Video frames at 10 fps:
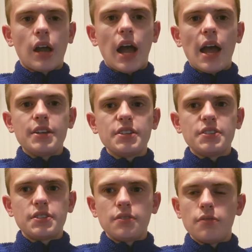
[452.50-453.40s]

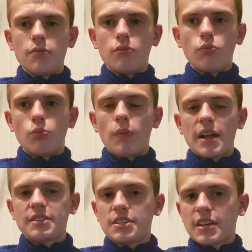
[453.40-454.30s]

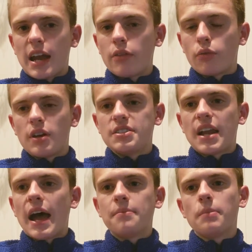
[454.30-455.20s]
That's just kind of the reason
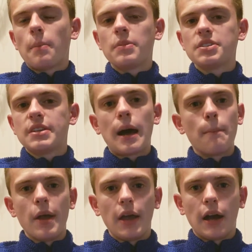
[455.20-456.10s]
I'm just not
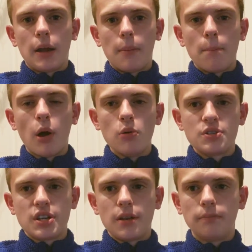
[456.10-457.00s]
big on
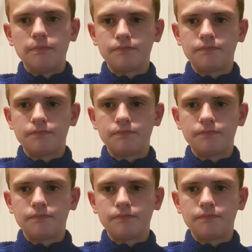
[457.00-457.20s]
posting